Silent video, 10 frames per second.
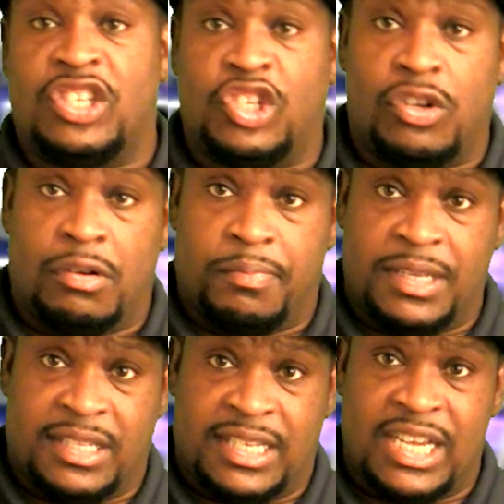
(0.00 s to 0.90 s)
to show you a
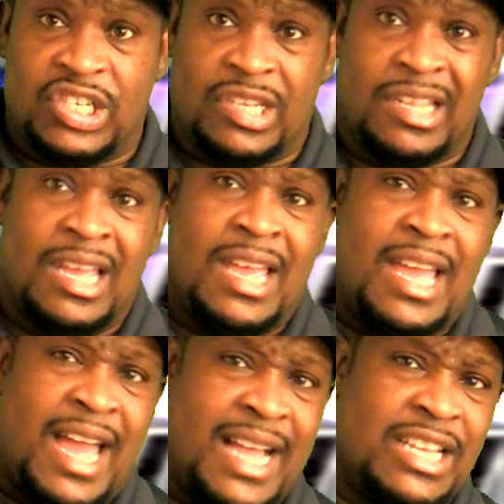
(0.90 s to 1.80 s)
presentation.
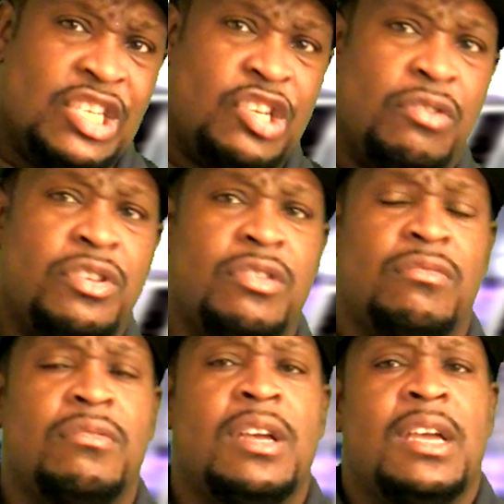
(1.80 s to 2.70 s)
I can show
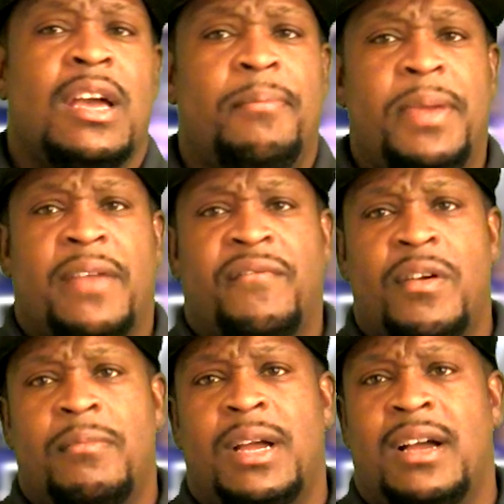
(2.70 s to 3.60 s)
you a pic
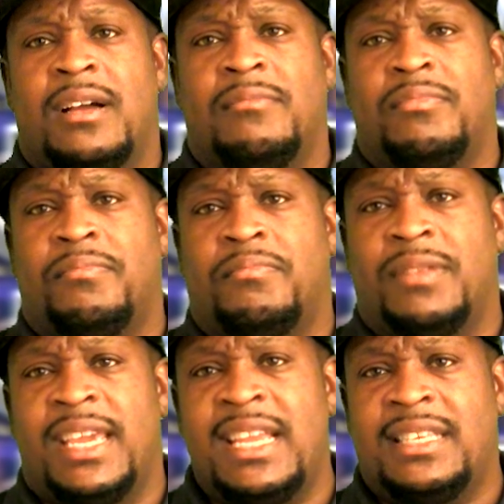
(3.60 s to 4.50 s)
from
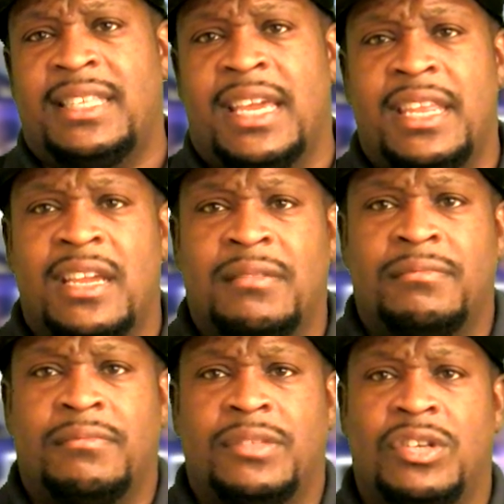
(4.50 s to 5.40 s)
the Heat Stadium.
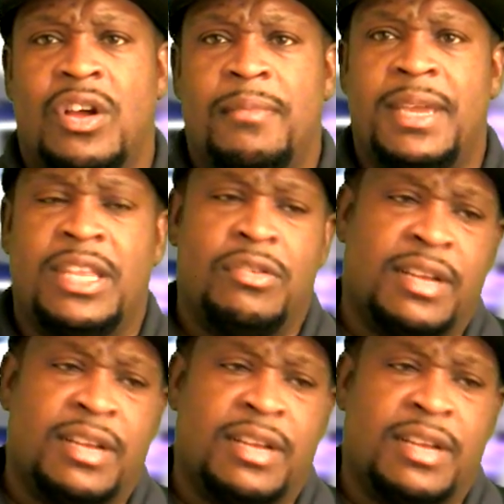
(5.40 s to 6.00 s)
You know what I mean? You